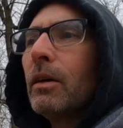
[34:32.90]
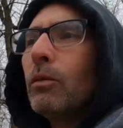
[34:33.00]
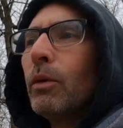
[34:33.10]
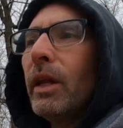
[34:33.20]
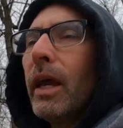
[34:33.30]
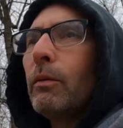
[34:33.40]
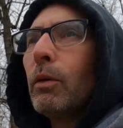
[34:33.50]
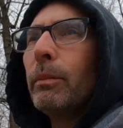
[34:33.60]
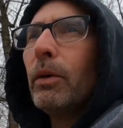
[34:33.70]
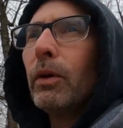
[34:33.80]
when they were
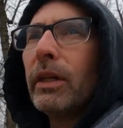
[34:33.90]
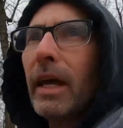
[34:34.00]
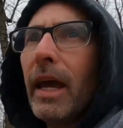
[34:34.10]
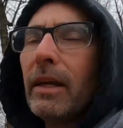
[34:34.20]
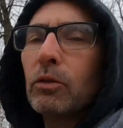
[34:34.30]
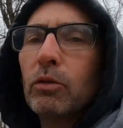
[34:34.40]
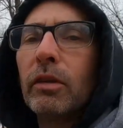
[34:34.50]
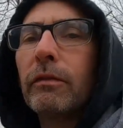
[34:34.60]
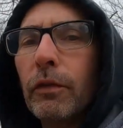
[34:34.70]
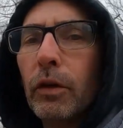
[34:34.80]
building the
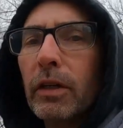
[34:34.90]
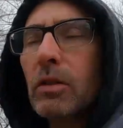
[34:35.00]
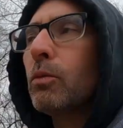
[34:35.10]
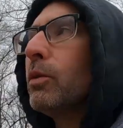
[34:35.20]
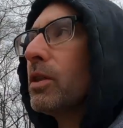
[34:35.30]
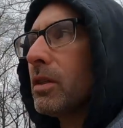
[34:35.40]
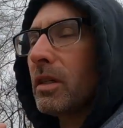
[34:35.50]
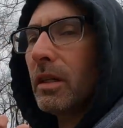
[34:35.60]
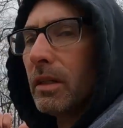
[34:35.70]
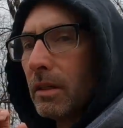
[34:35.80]
Hazleton Furnace, which is
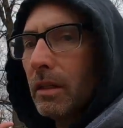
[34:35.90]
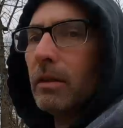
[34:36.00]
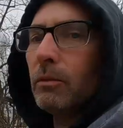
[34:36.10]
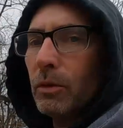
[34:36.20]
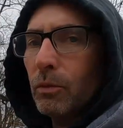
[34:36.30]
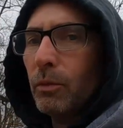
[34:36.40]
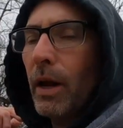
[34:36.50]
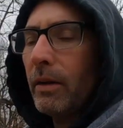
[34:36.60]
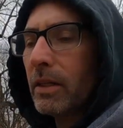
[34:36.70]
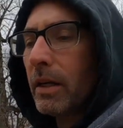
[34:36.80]
was
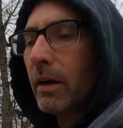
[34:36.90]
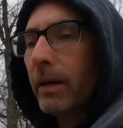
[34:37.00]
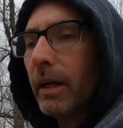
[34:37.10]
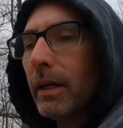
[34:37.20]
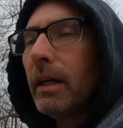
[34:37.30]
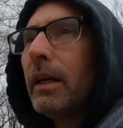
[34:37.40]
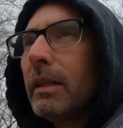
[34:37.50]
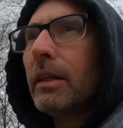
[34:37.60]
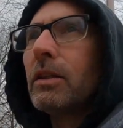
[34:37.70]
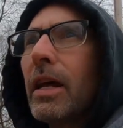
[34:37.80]
around this area,
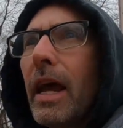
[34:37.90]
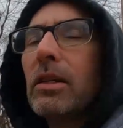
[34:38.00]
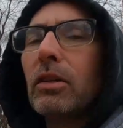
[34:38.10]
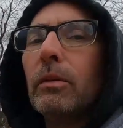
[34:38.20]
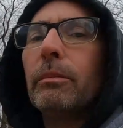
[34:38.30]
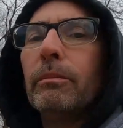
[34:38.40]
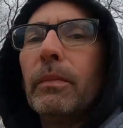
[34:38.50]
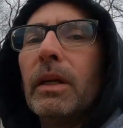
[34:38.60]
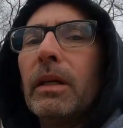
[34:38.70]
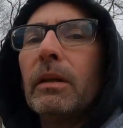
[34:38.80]
there's actually
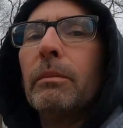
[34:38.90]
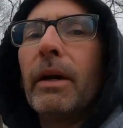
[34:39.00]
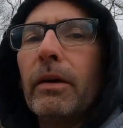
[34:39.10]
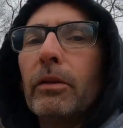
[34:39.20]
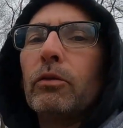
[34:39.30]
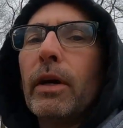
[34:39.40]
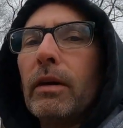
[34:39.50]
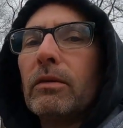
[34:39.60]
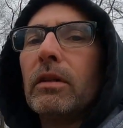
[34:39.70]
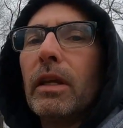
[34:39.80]
Indian burial
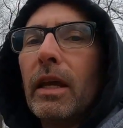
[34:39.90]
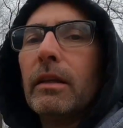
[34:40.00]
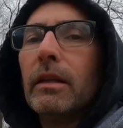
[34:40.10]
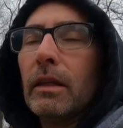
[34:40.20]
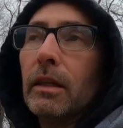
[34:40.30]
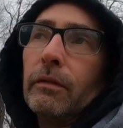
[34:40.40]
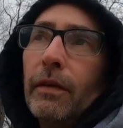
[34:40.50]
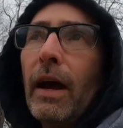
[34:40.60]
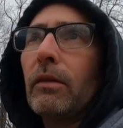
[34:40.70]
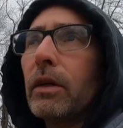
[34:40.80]
grounds that they
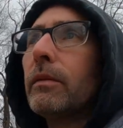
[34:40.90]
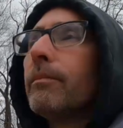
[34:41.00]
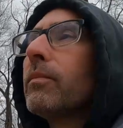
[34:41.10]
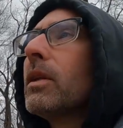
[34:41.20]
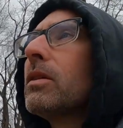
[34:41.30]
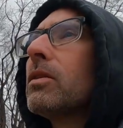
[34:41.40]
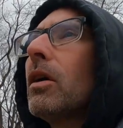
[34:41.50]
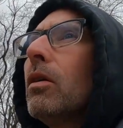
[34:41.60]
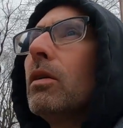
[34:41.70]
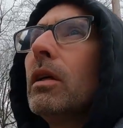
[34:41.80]
found.
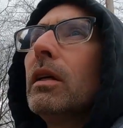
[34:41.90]
So